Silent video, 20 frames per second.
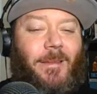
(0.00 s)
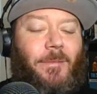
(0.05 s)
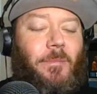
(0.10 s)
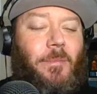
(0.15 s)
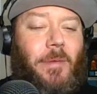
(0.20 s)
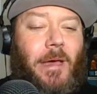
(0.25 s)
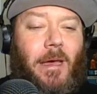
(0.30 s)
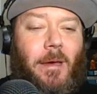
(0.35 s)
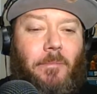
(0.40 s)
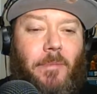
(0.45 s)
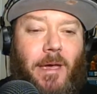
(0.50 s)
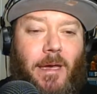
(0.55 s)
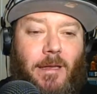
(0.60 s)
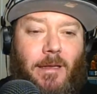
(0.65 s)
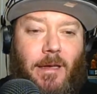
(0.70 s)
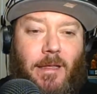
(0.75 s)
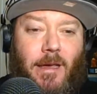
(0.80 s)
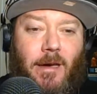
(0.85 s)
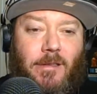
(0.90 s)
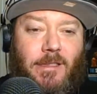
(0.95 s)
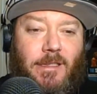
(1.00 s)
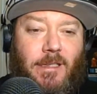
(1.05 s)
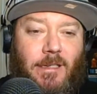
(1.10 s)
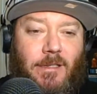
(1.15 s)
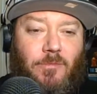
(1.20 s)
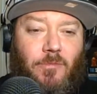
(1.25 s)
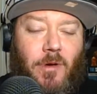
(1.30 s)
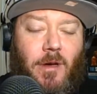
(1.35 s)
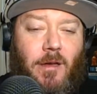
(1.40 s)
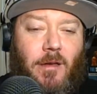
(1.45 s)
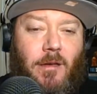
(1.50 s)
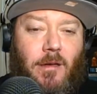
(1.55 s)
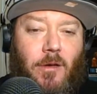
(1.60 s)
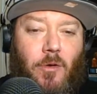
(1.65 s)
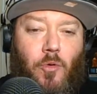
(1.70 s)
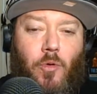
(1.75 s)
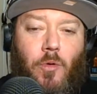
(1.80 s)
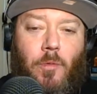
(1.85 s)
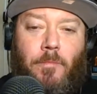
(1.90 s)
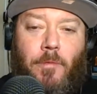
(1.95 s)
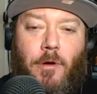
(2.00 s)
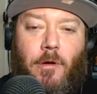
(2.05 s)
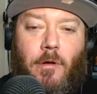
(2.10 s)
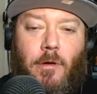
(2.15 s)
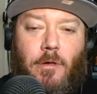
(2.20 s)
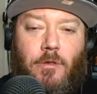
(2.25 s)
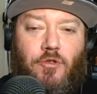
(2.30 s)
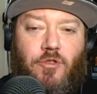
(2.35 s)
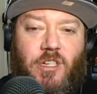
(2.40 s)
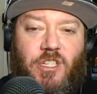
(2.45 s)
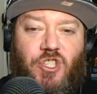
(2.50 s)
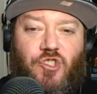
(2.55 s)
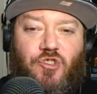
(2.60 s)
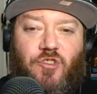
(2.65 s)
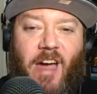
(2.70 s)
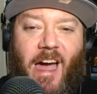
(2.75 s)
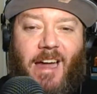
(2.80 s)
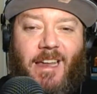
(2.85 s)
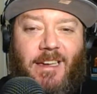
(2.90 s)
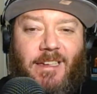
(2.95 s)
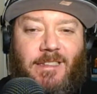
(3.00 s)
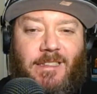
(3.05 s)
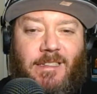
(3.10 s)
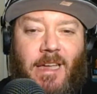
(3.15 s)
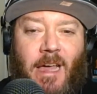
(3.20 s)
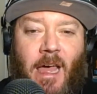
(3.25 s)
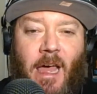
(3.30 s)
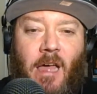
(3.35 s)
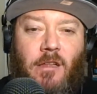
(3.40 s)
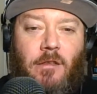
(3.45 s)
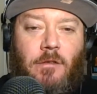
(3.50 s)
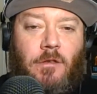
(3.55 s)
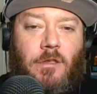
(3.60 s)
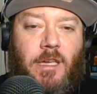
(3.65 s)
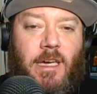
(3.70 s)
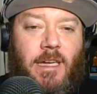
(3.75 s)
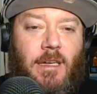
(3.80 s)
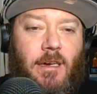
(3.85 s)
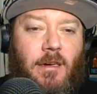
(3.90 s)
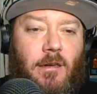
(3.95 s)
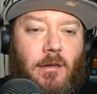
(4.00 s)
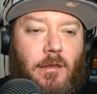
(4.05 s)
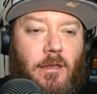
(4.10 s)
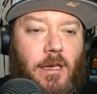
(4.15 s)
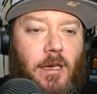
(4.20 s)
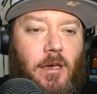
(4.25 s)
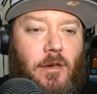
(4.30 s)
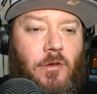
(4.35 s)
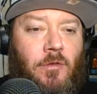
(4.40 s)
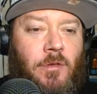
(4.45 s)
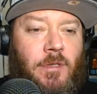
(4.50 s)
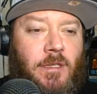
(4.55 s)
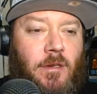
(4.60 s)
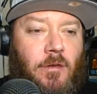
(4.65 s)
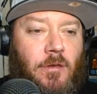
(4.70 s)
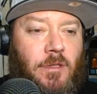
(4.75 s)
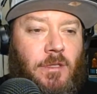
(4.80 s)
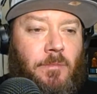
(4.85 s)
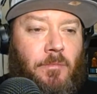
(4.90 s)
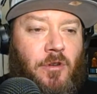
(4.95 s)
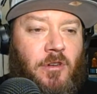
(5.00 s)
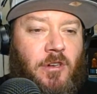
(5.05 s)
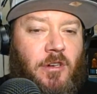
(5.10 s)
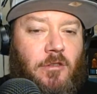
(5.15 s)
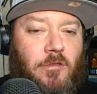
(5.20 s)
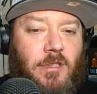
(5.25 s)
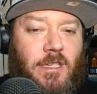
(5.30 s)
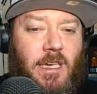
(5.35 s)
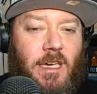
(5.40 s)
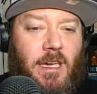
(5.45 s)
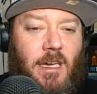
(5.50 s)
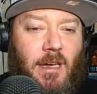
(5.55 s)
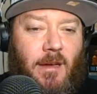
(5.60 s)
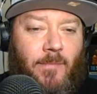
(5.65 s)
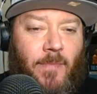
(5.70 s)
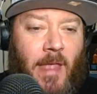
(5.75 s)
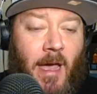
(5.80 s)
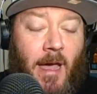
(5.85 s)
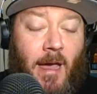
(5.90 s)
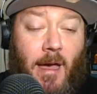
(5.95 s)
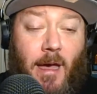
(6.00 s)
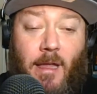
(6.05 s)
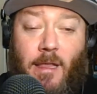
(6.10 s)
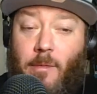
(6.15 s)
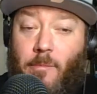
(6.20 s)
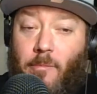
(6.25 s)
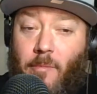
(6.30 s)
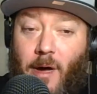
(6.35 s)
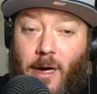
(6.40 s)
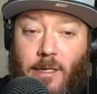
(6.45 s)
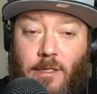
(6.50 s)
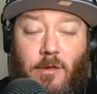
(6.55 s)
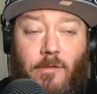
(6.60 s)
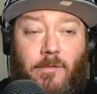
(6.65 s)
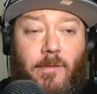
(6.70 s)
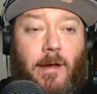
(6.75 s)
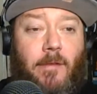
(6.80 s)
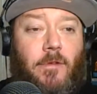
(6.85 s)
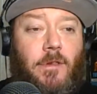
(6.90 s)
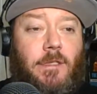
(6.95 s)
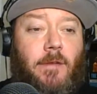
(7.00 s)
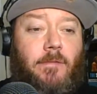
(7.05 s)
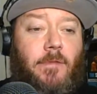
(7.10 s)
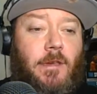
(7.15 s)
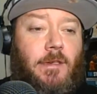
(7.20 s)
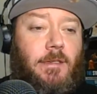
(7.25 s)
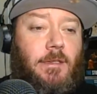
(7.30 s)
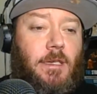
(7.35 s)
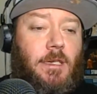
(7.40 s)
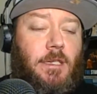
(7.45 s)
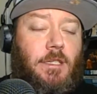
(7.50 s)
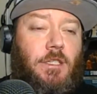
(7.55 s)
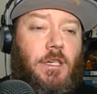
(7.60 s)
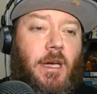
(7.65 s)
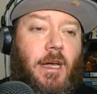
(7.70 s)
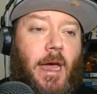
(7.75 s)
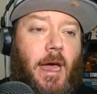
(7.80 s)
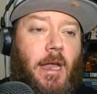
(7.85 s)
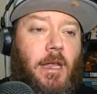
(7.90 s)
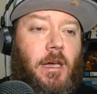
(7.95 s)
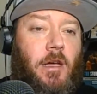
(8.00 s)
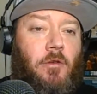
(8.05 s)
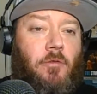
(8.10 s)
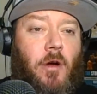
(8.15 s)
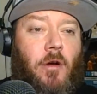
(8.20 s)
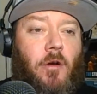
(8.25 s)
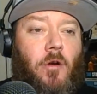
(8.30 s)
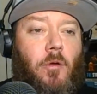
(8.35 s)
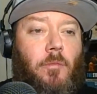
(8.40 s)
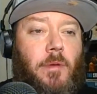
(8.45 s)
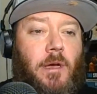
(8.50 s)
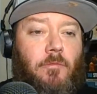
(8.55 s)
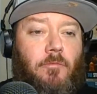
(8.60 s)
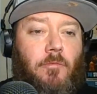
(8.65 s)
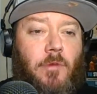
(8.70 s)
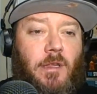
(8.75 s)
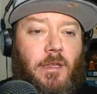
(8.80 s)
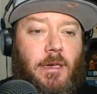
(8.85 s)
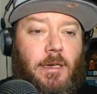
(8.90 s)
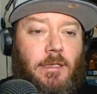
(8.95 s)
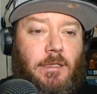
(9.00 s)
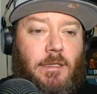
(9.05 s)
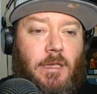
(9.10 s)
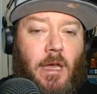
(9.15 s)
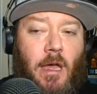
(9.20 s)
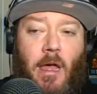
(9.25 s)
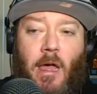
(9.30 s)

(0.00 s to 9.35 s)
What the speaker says: Being announced as well. Goldberg, Trish Stratus, Lita, the Usos, Booker T, and then my two favorites of this list, you got Eddie Guerrero being released